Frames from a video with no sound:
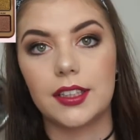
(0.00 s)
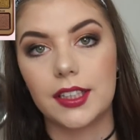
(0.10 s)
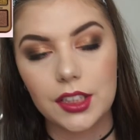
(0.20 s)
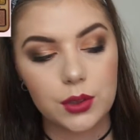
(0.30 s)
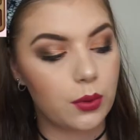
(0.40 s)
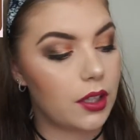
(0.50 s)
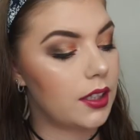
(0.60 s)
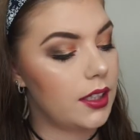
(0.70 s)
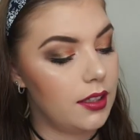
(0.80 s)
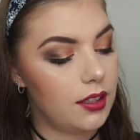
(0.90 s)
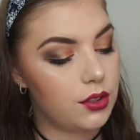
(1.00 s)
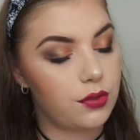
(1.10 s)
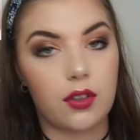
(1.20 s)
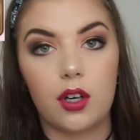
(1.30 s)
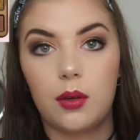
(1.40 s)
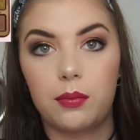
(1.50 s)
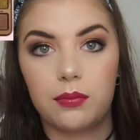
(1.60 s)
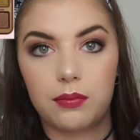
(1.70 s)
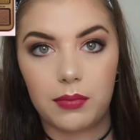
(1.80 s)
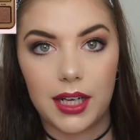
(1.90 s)
The next one is
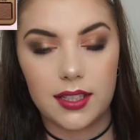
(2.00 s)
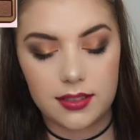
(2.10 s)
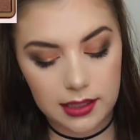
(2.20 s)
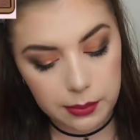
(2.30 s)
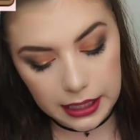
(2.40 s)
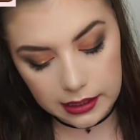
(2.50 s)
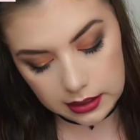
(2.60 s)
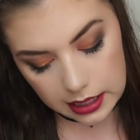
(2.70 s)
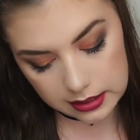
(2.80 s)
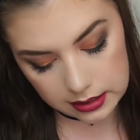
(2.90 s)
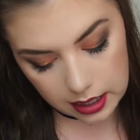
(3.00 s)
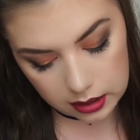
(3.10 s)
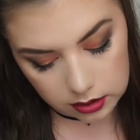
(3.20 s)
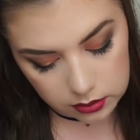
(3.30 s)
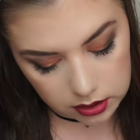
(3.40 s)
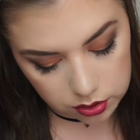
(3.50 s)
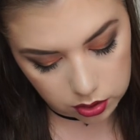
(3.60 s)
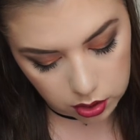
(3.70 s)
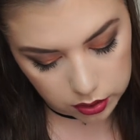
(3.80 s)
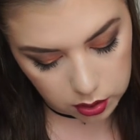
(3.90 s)
from my Z palette and that is
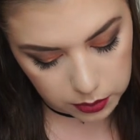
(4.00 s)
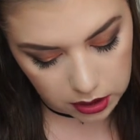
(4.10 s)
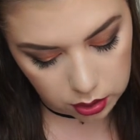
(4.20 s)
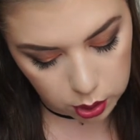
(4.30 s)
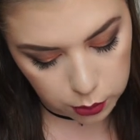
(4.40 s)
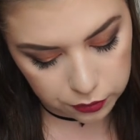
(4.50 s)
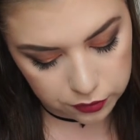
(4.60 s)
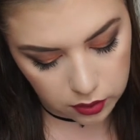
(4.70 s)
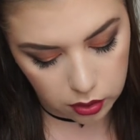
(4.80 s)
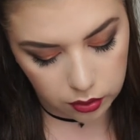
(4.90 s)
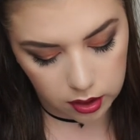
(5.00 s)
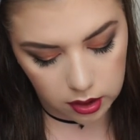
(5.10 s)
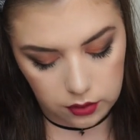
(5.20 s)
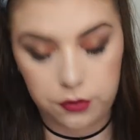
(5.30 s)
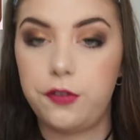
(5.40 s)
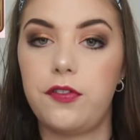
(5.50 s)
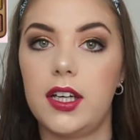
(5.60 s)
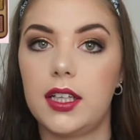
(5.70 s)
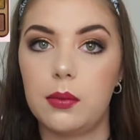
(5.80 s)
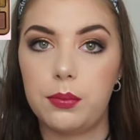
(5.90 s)
going to be a dupe for the
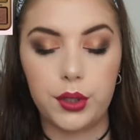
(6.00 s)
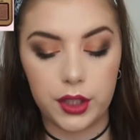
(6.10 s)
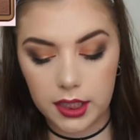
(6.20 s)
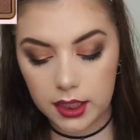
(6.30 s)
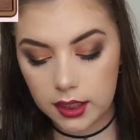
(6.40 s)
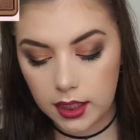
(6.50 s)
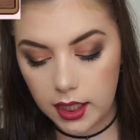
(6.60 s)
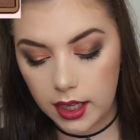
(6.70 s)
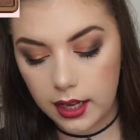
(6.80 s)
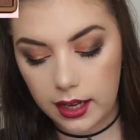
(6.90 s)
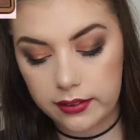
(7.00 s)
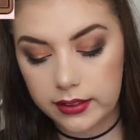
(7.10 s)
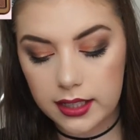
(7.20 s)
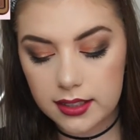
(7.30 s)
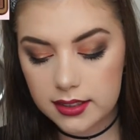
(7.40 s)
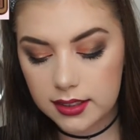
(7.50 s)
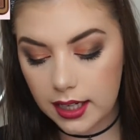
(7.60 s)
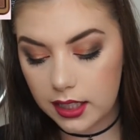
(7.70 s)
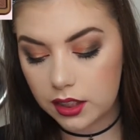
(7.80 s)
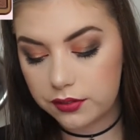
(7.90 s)
Figgy Pudding. And that is
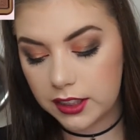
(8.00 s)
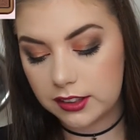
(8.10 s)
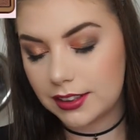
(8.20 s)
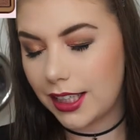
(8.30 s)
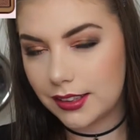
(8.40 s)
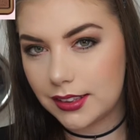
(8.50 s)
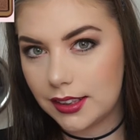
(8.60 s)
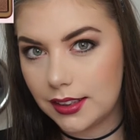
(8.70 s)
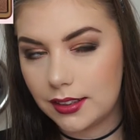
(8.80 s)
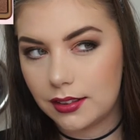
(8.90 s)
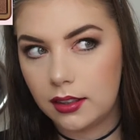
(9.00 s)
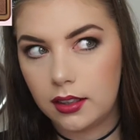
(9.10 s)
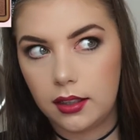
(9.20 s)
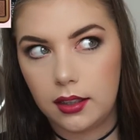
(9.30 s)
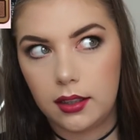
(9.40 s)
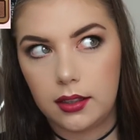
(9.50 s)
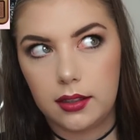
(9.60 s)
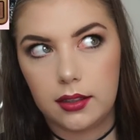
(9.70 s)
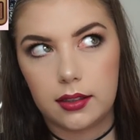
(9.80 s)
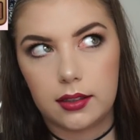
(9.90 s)
kind of a satin,
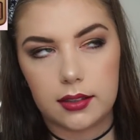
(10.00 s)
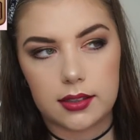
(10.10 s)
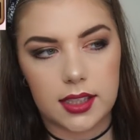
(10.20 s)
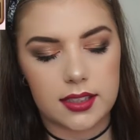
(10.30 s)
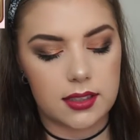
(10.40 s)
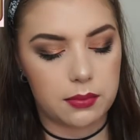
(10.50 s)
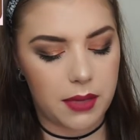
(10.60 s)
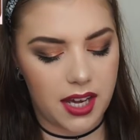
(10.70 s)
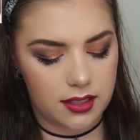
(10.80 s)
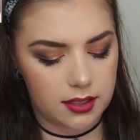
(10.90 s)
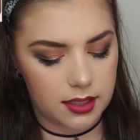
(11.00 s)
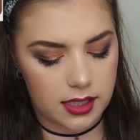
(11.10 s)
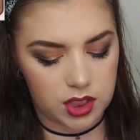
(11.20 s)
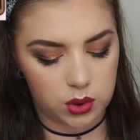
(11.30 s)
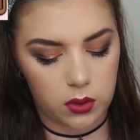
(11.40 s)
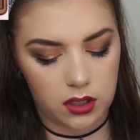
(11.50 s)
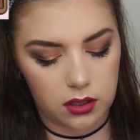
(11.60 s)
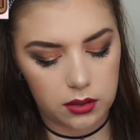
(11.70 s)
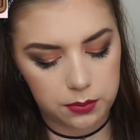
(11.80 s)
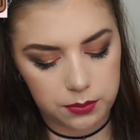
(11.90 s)
satin matte as
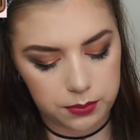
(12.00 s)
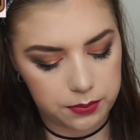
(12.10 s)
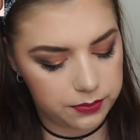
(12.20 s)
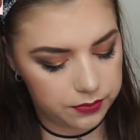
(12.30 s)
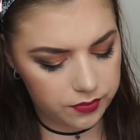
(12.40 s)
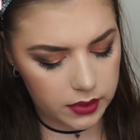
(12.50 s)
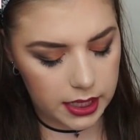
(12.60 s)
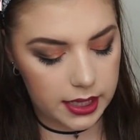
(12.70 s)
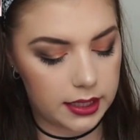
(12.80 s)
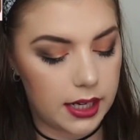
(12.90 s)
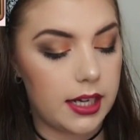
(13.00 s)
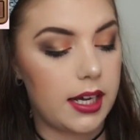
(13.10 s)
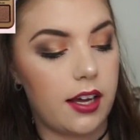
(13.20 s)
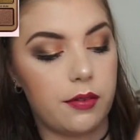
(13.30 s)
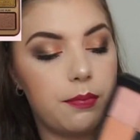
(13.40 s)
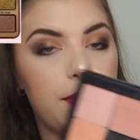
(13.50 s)
well. And I have